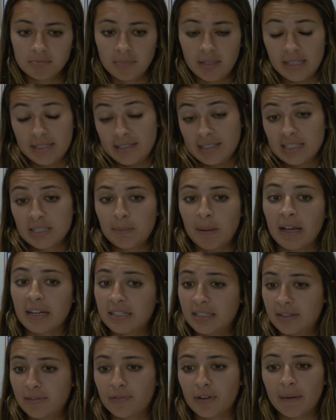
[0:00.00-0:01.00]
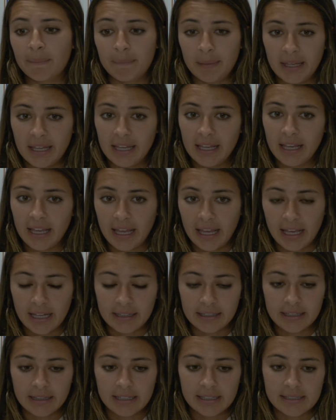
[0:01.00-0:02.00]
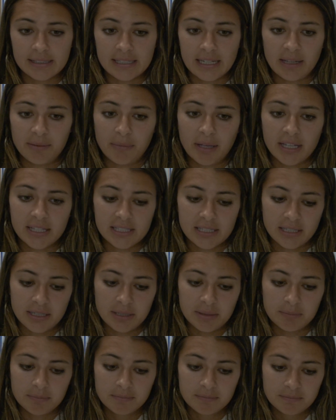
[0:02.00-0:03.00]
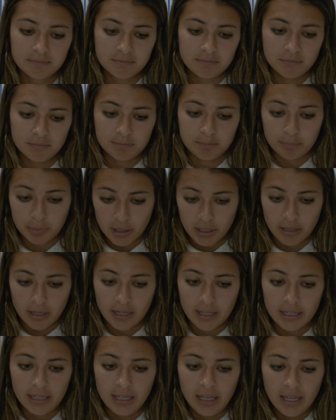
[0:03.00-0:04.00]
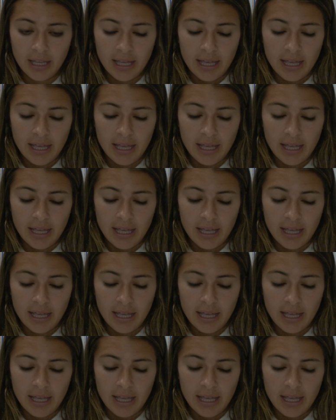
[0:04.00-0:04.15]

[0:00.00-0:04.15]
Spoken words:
is expected from me and that this team likes to put on.